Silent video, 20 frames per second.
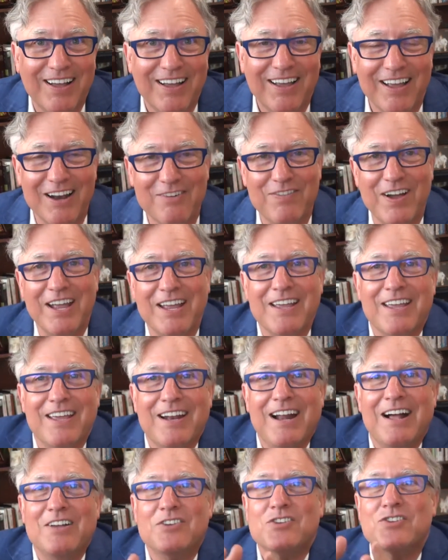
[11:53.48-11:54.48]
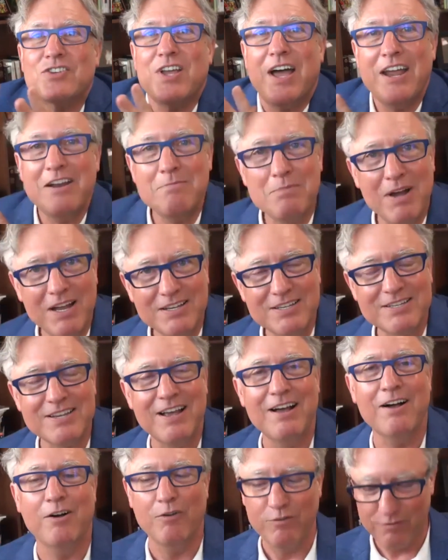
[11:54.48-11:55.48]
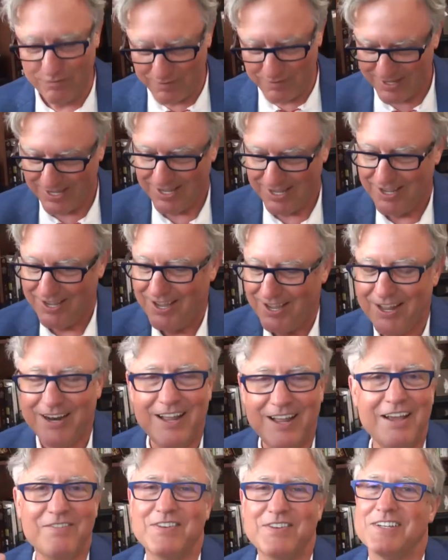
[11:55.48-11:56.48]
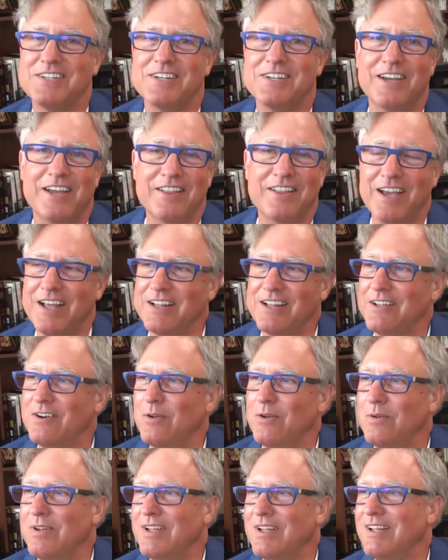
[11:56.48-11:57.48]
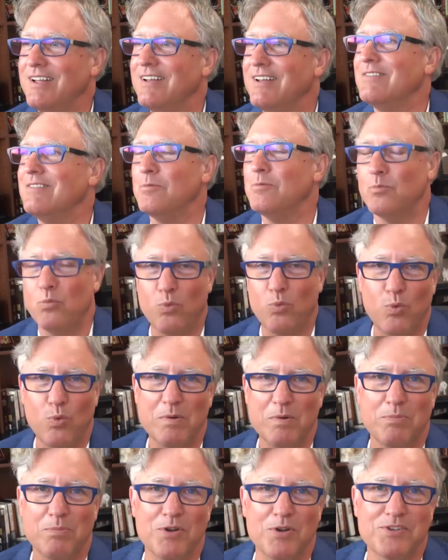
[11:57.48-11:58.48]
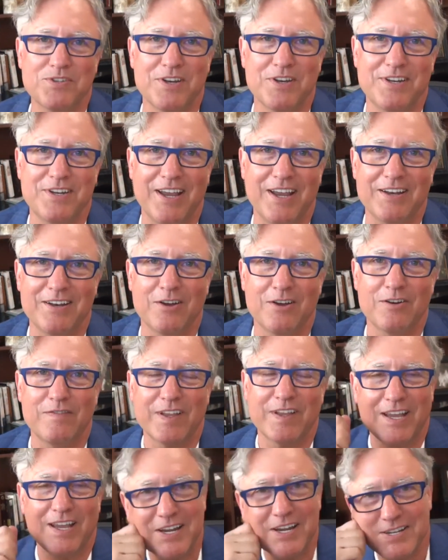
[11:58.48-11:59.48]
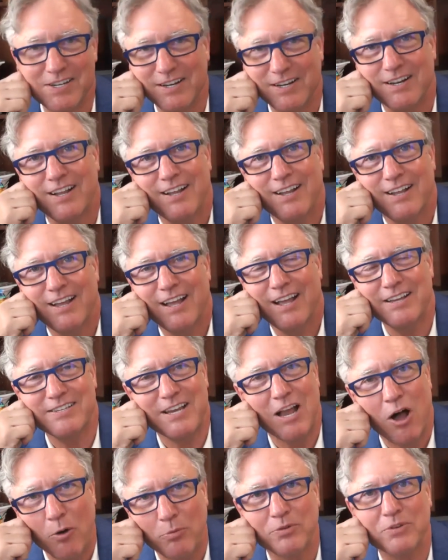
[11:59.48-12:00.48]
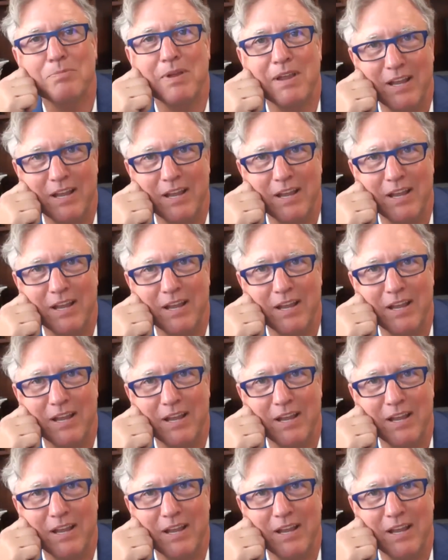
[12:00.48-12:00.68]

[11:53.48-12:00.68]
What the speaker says: And if I can get outside myself, and I have to tell you, that little 1 person a day notification has helped me a